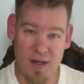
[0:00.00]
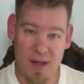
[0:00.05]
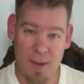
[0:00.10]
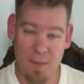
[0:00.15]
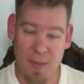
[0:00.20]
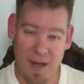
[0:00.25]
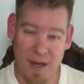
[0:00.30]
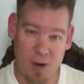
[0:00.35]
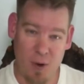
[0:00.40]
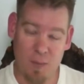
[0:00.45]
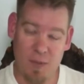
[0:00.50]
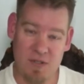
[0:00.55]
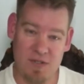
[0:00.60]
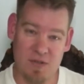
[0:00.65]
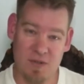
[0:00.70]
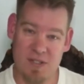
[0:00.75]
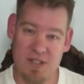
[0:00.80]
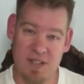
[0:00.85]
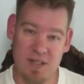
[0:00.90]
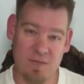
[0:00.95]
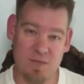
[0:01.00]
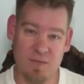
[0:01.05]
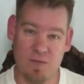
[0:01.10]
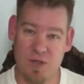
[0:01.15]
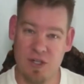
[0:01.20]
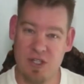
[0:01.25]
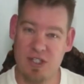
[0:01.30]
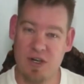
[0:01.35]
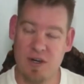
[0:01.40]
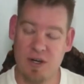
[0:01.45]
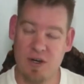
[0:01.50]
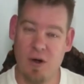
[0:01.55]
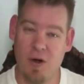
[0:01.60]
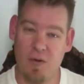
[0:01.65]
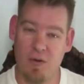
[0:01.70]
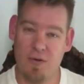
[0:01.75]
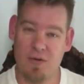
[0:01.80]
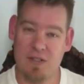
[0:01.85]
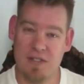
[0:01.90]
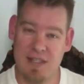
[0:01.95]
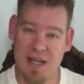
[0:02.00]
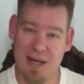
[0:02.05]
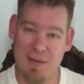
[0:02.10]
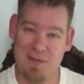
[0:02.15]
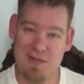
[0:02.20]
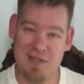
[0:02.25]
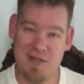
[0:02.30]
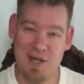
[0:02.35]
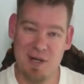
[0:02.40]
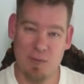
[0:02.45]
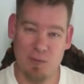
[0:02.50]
by open sourcing and free sharing all those steps,